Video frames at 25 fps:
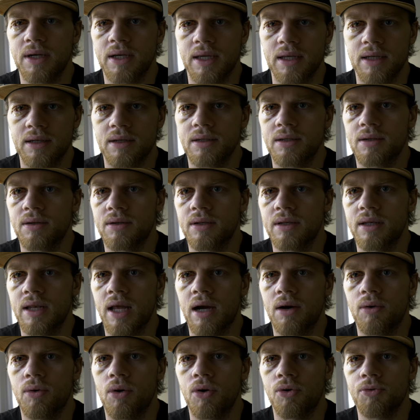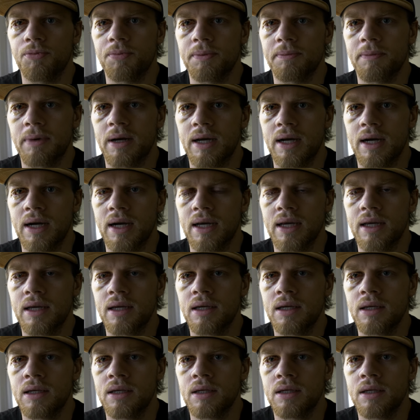I can now open my eye.